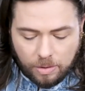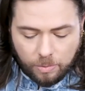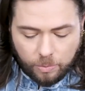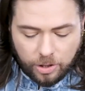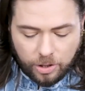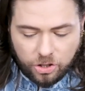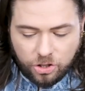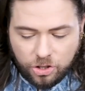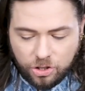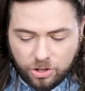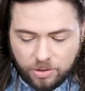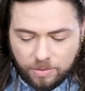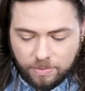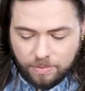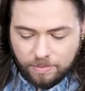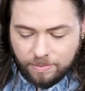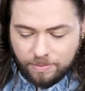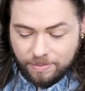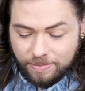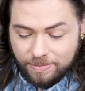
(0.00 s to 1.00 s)
which,
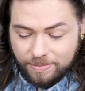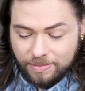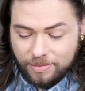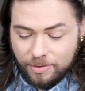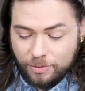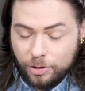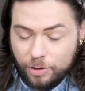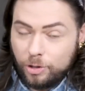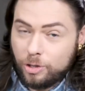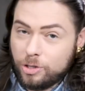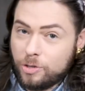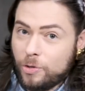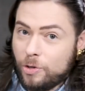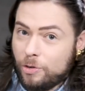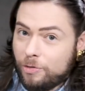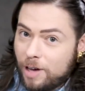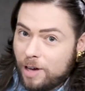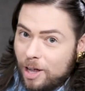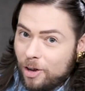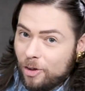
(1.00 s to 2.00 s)
for those of you who
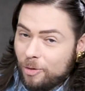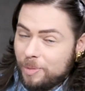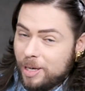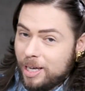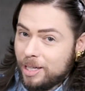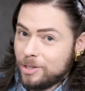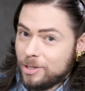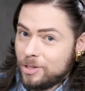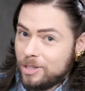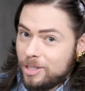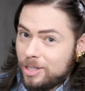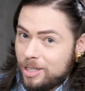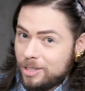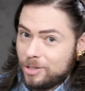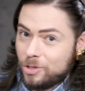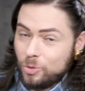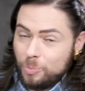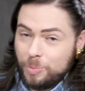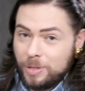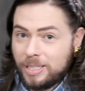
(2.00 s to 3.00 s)
follow me on
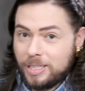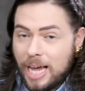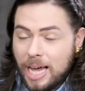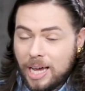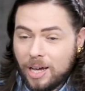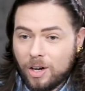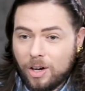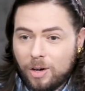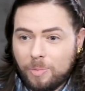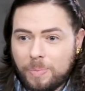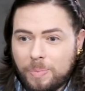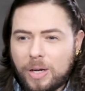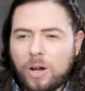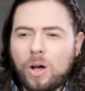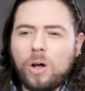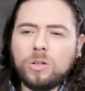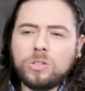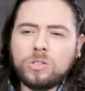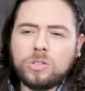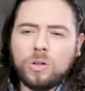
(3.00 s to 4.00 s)
Super Deco, but
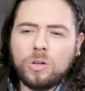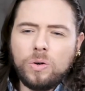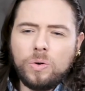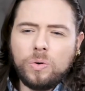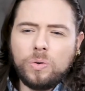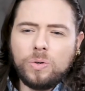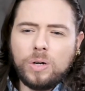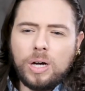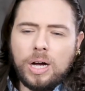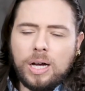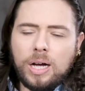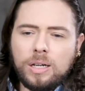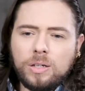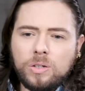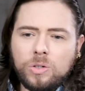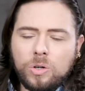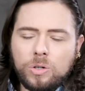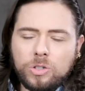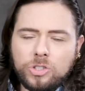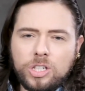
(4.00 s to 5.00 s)
also on
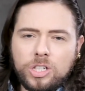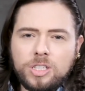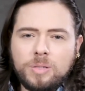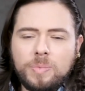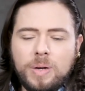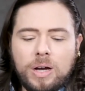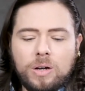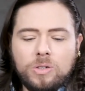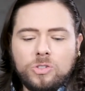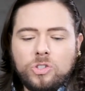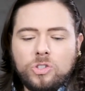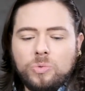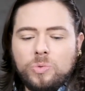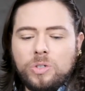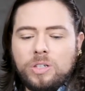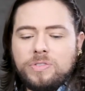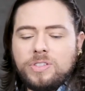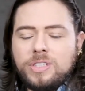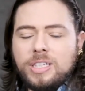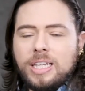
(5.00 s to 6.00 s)
Coco Chanel's in my house, you
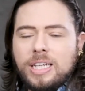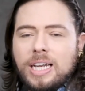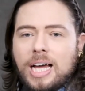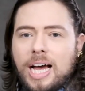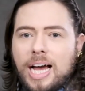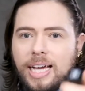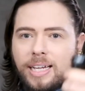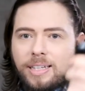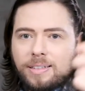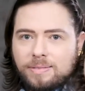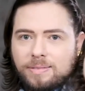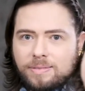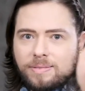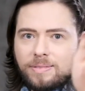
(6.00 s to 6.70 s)
would have seen I